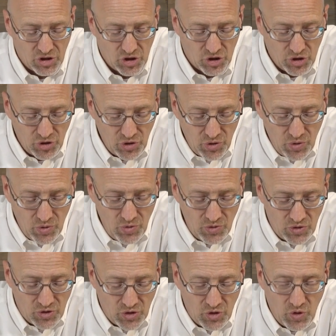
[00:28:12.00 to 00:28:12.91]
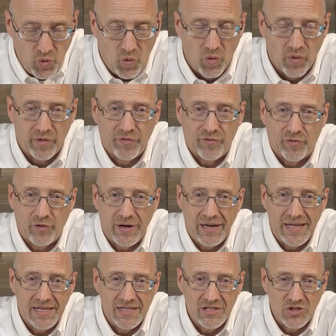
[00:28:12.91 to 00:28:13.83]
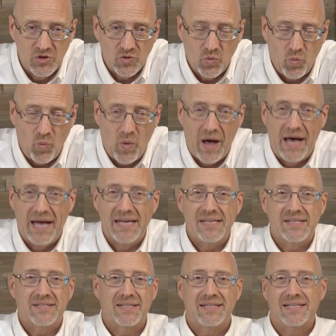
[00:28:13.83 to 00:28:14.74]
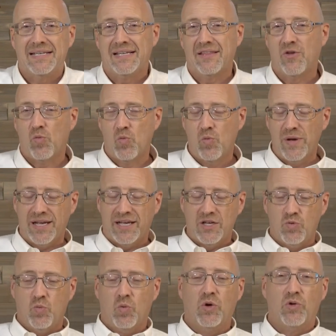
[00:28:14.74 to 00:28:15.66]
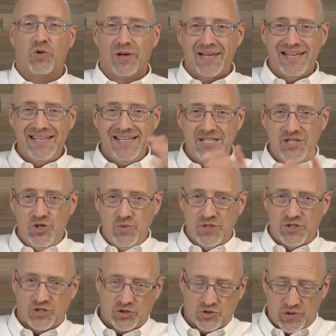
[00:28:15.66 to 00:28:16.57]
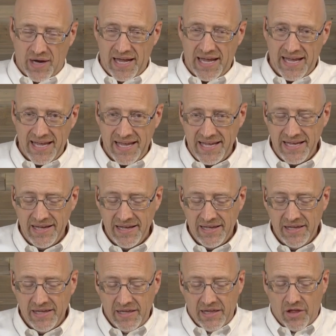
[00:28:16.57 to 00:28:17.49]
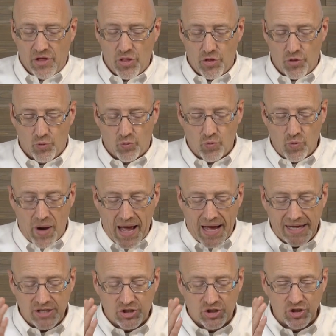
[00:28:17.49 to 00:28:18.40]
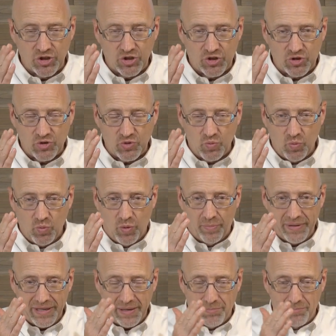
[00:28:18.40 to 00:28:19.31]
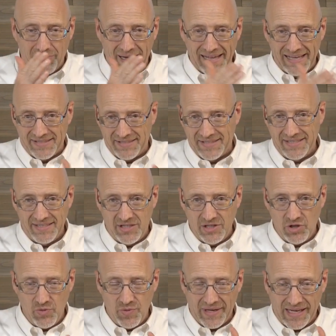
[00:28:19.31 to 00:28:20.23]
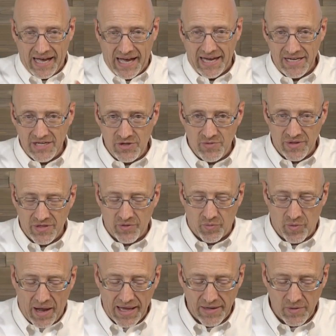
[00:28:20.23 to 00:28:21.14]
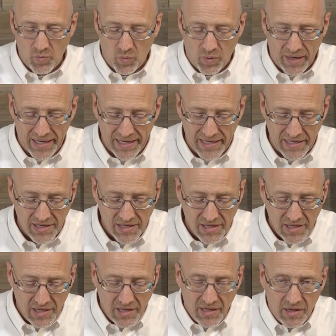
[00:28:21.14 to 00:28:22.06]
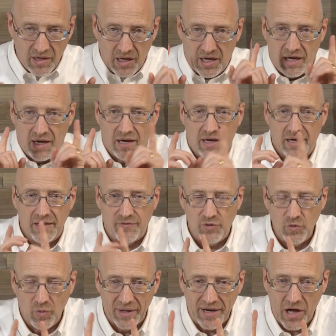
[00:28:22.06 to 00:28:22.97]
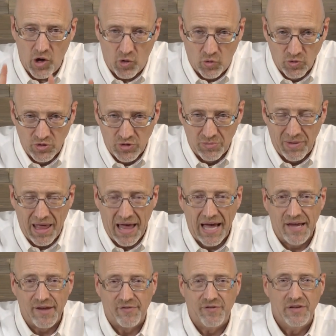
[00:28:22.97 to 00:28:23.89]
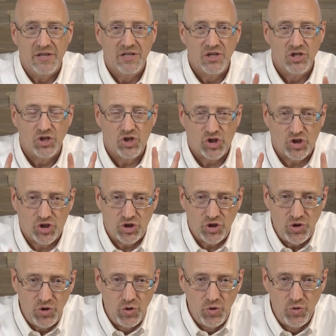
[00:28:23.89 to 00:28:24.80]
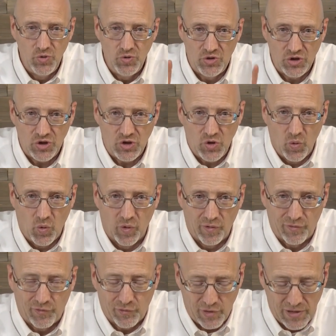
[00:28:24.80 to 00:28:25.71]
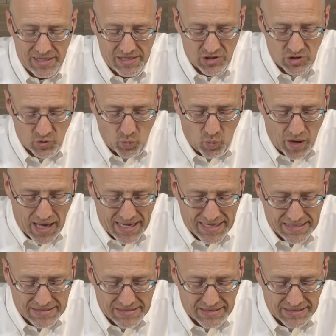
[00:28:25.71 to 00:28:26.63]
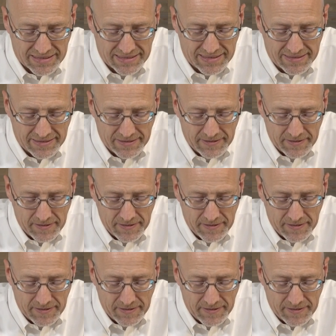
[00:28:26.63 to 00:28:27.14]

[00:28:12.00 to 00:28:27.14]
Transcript: Choose your friends wisely. The wicked will lead you astray. The righteous will be a blessing to you and guide you in the right way. If you want a wholesome life, choose your friends wisely.